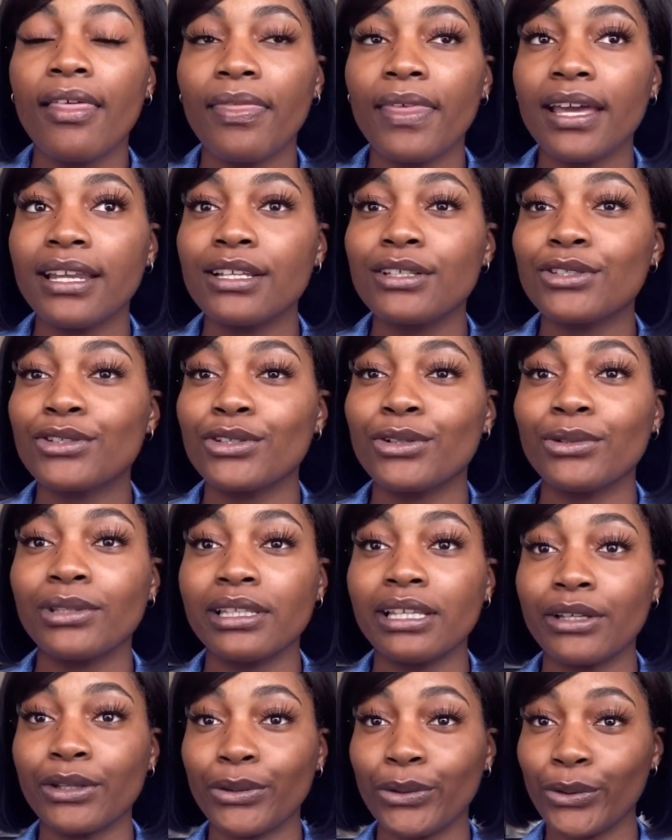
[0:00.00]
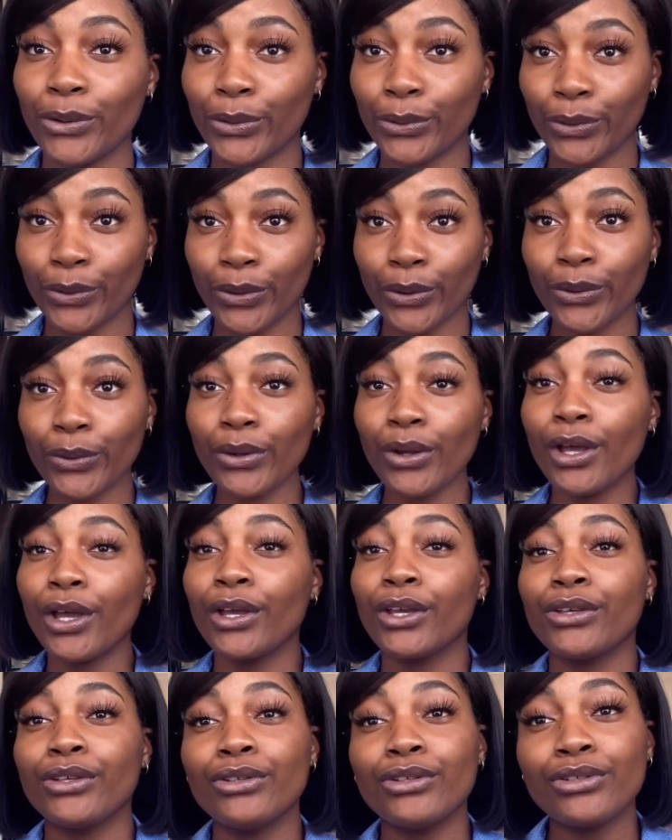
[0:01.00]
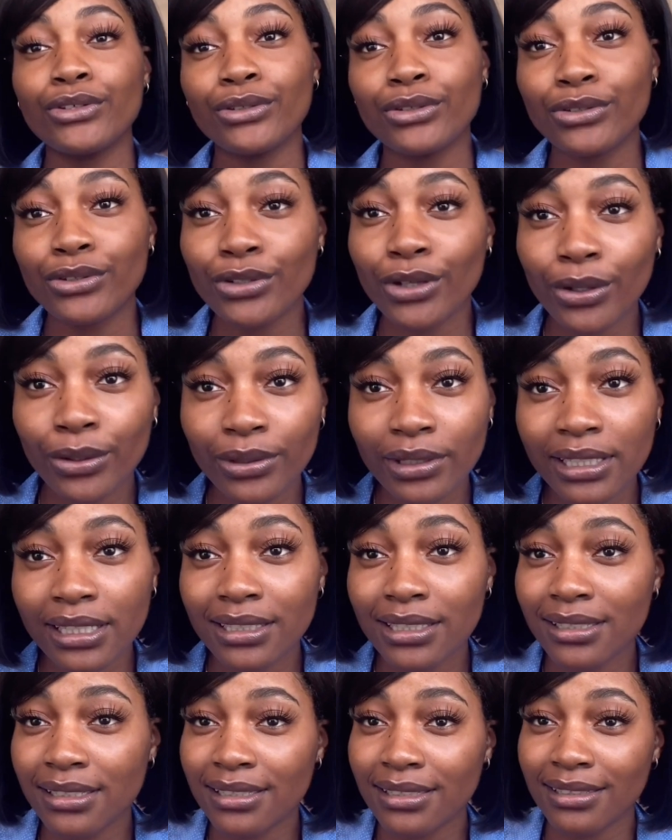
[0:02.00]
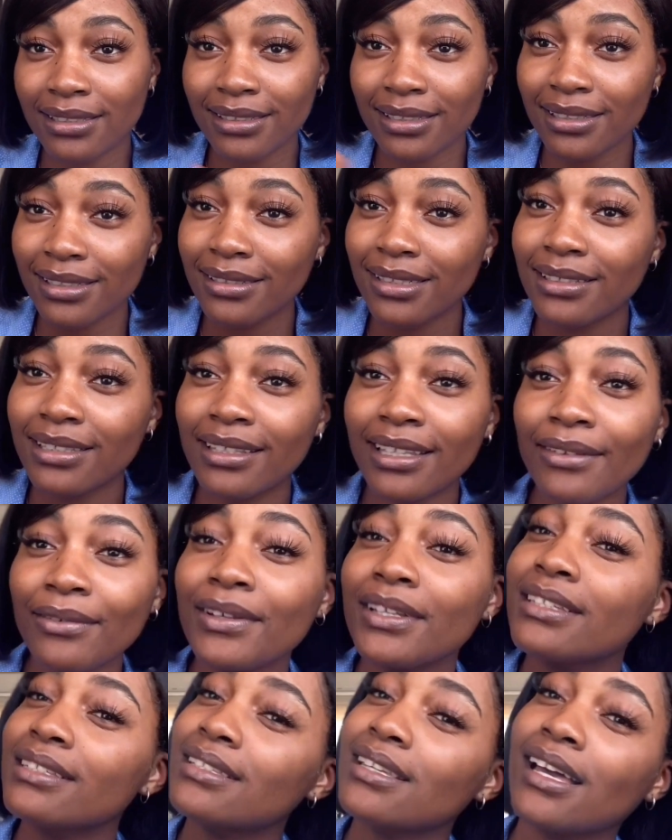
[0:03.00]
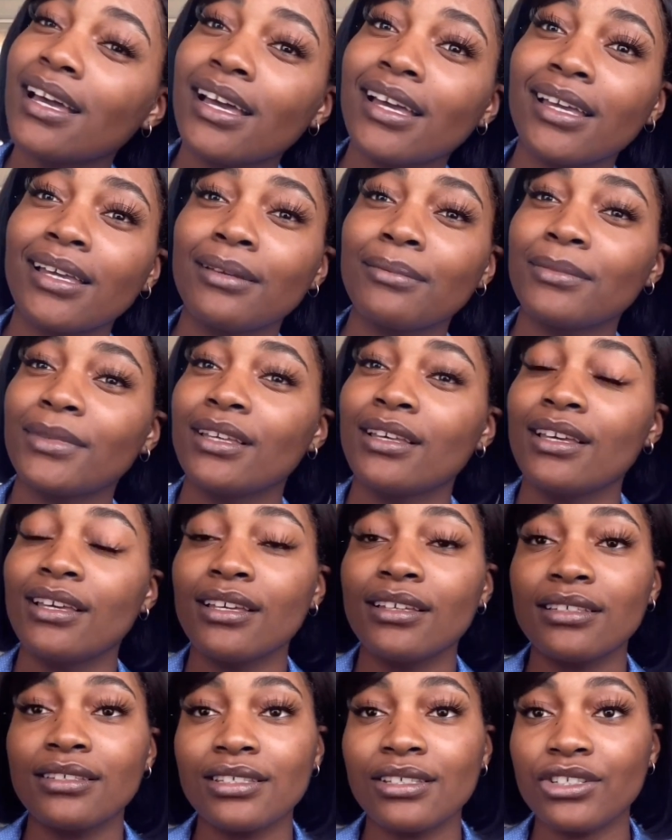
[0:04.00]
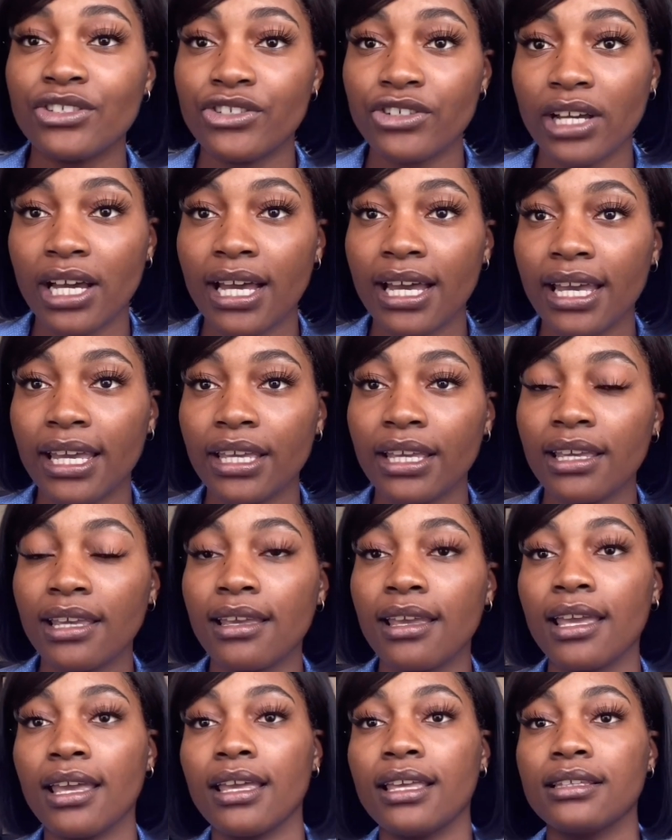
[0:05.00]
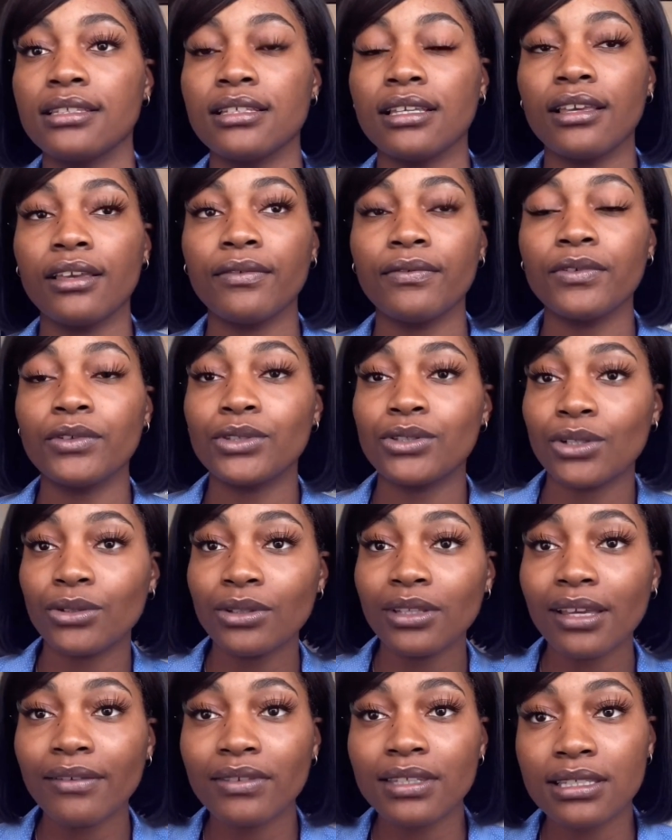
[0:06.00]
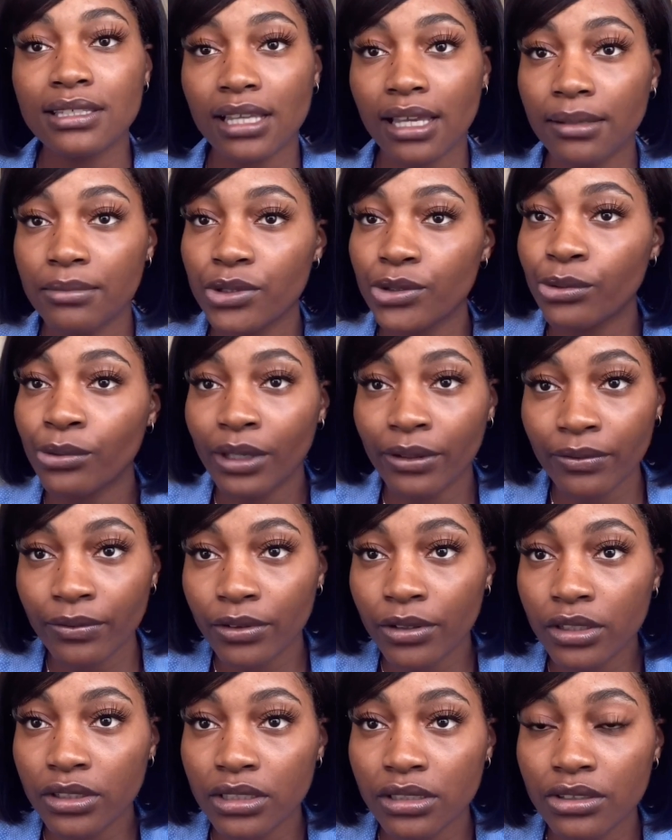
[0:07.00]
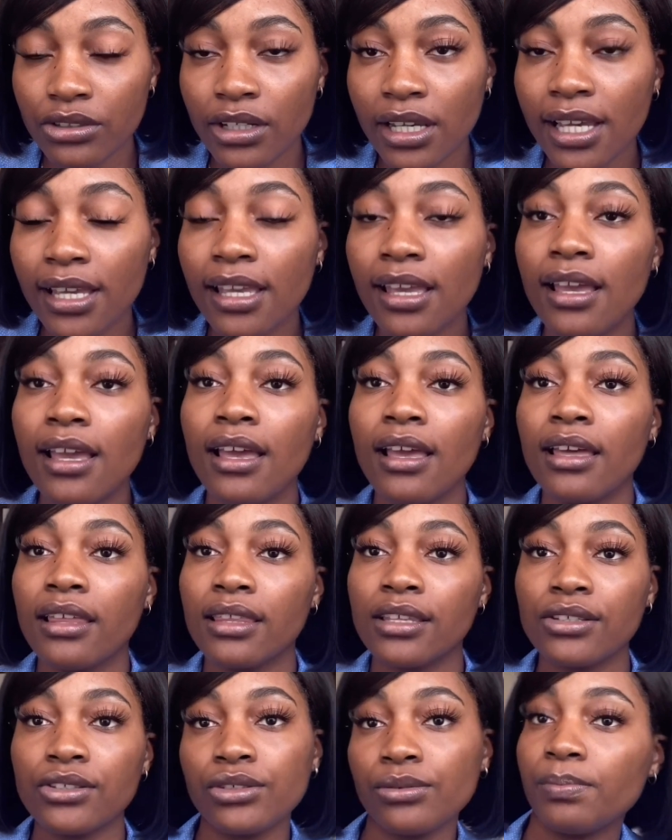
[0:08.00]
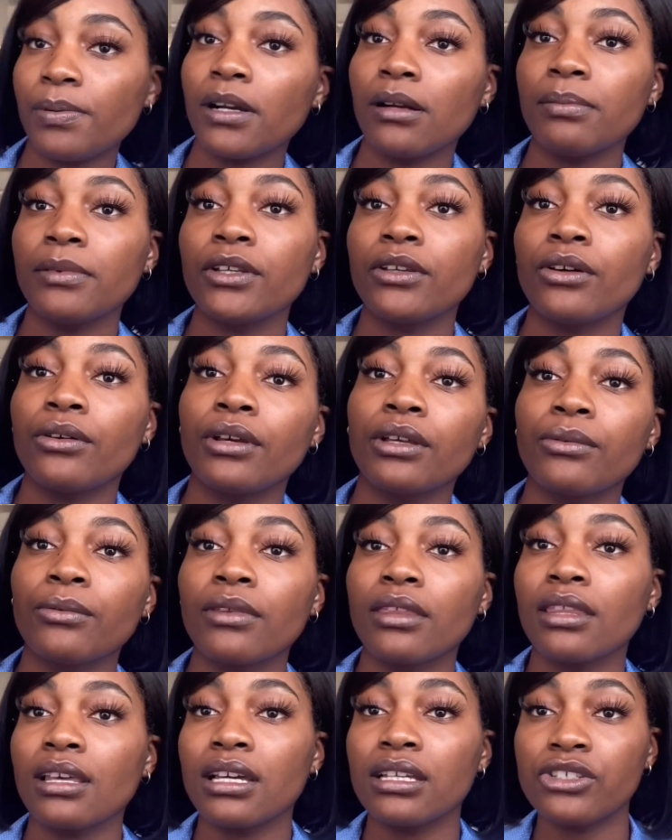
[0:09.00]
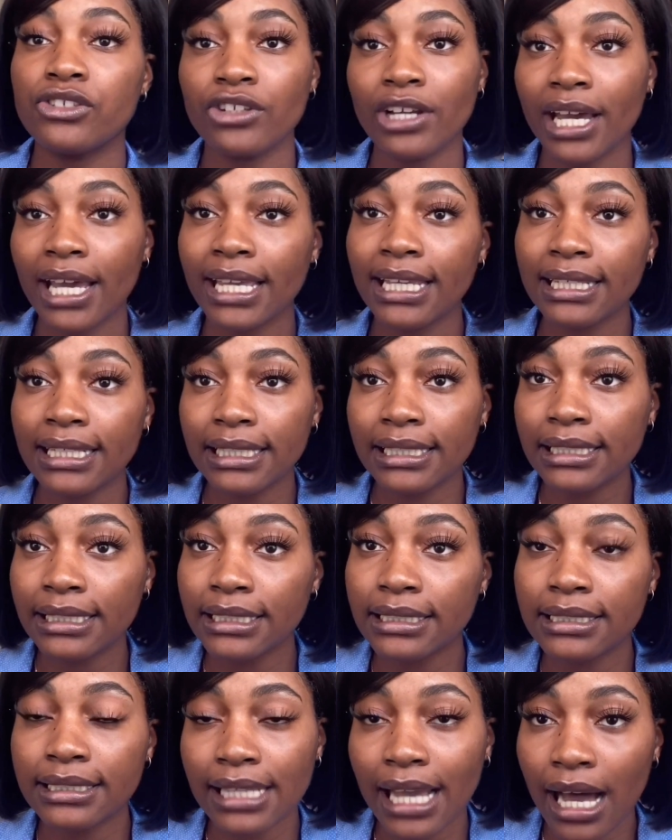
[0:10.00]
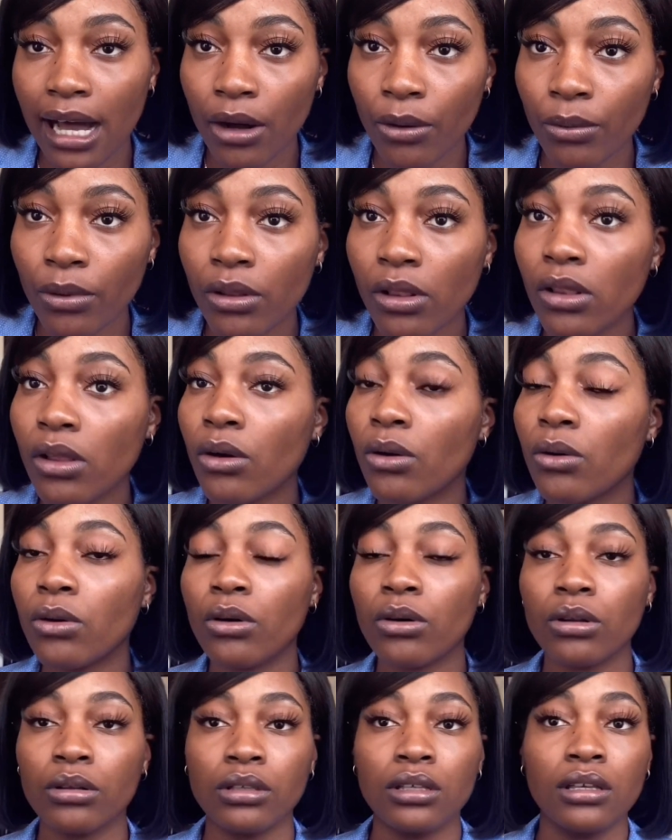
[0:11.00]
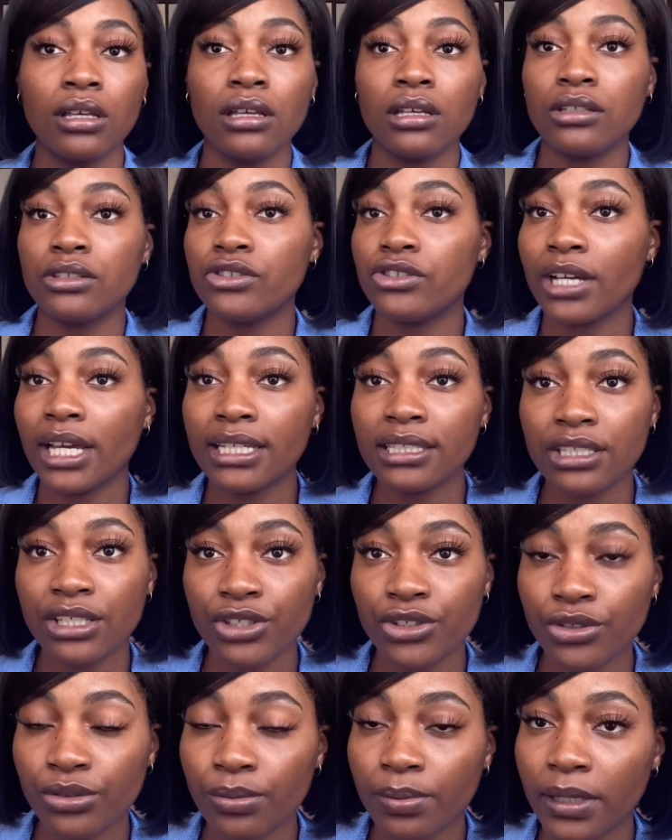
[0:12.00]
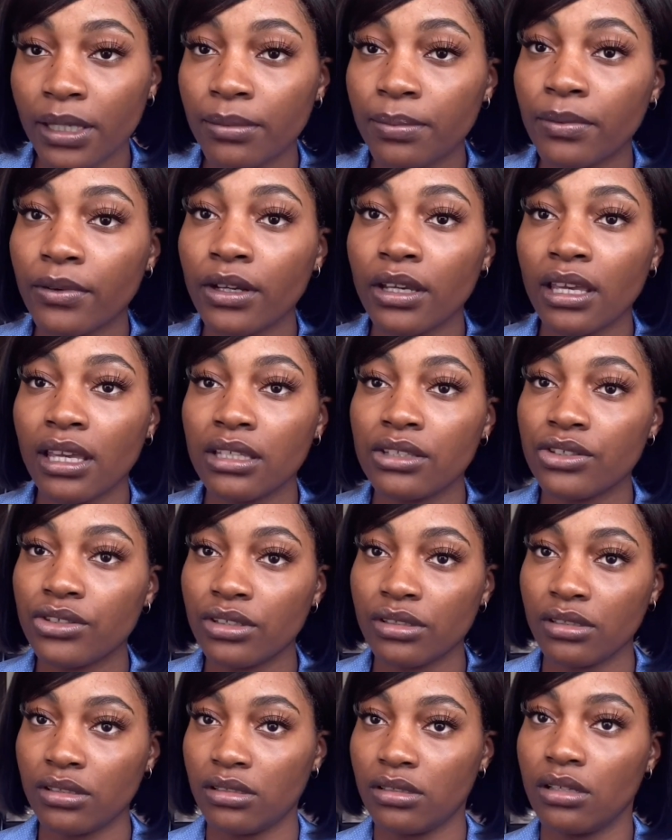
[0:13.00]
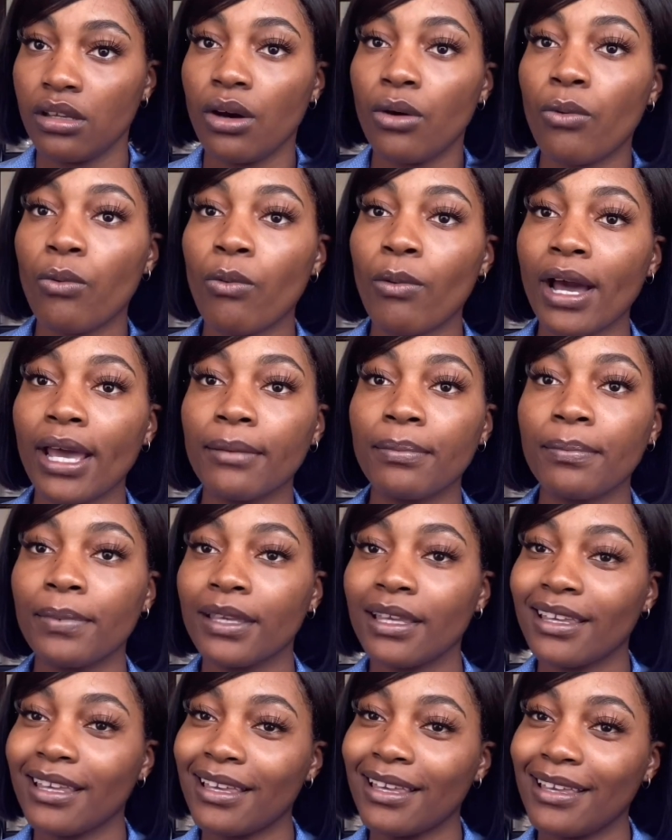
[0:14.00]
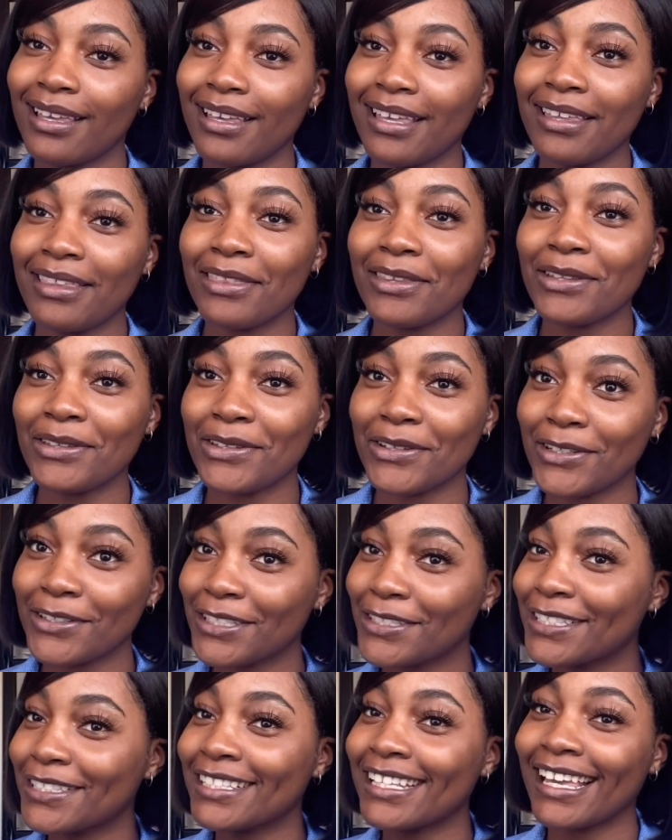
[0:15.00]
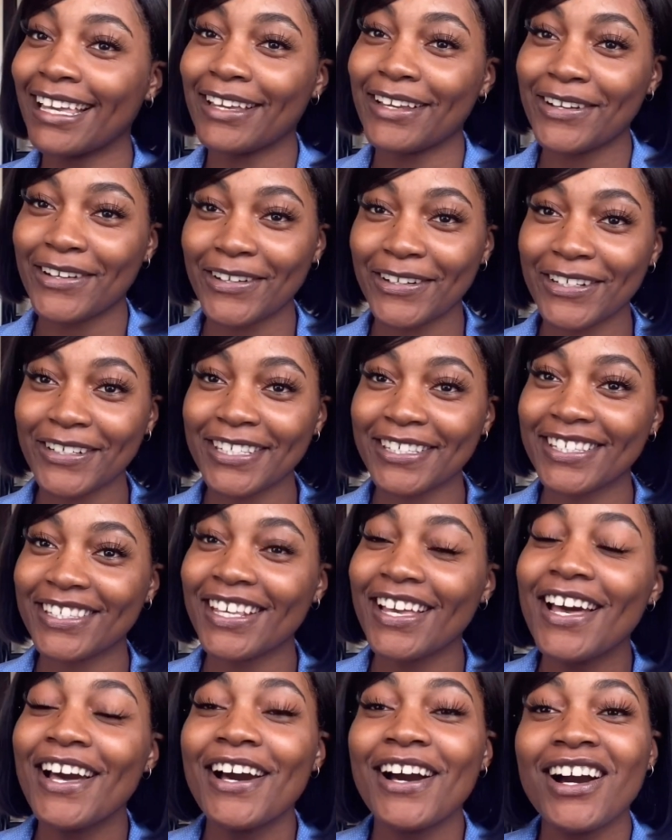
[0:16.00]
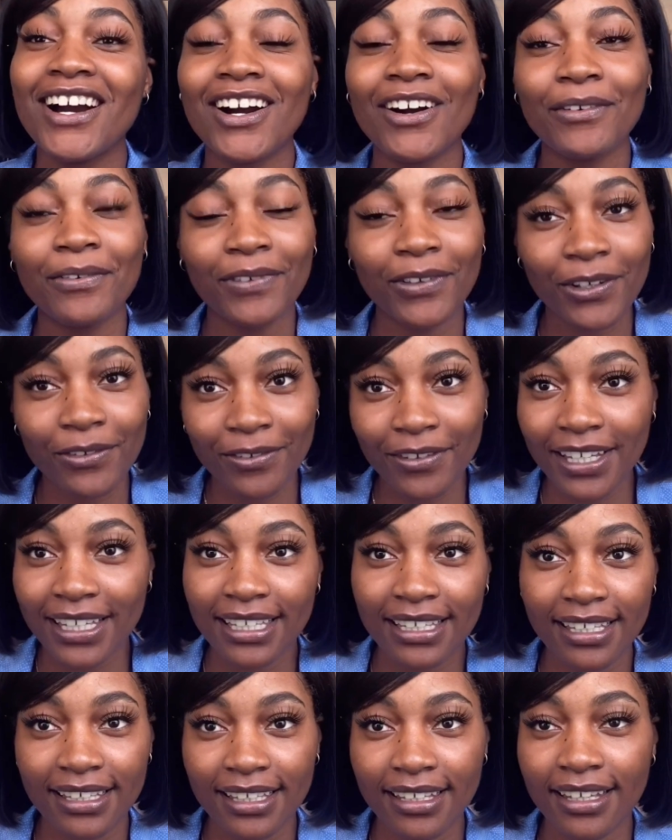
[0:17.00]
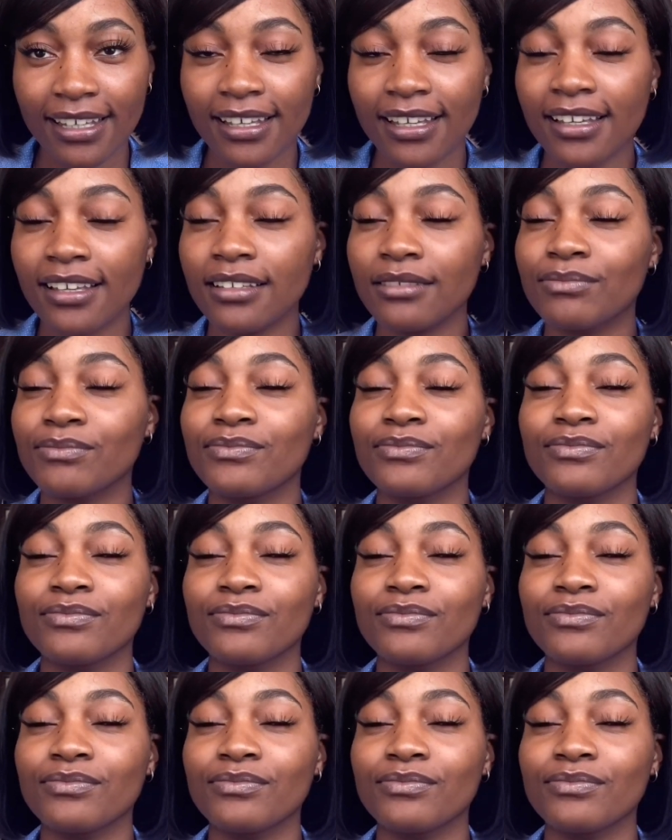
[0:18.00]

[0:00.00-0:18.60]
That is totally a no-no. You should totally just give her time to dry, and if you don't have the time to wait for it to dry, then you should probably go in with a dry, clean towel or dry tissue paper and just wipe in the nooks and crooks of your vagina,